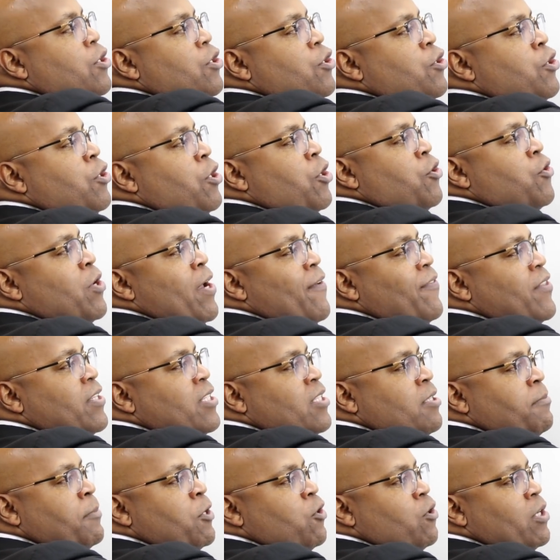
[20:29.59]
you have to
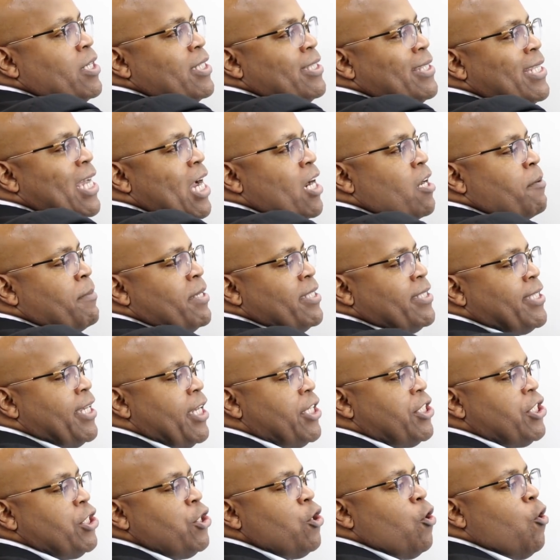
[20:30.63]
submit all this
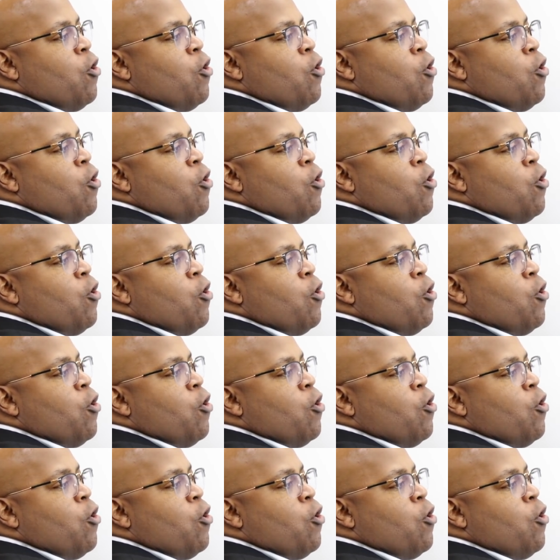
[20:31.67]
documentation.